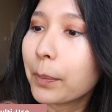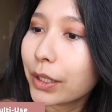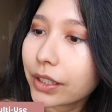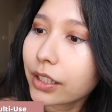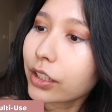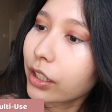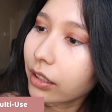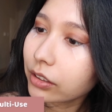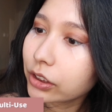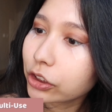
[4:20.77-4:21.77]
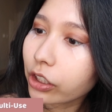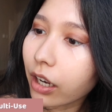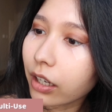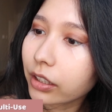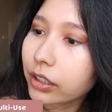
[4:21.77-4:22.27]
milk color
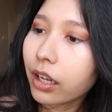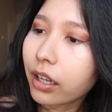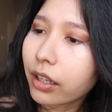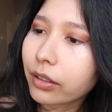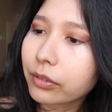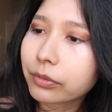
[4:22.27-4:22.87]
chalk. I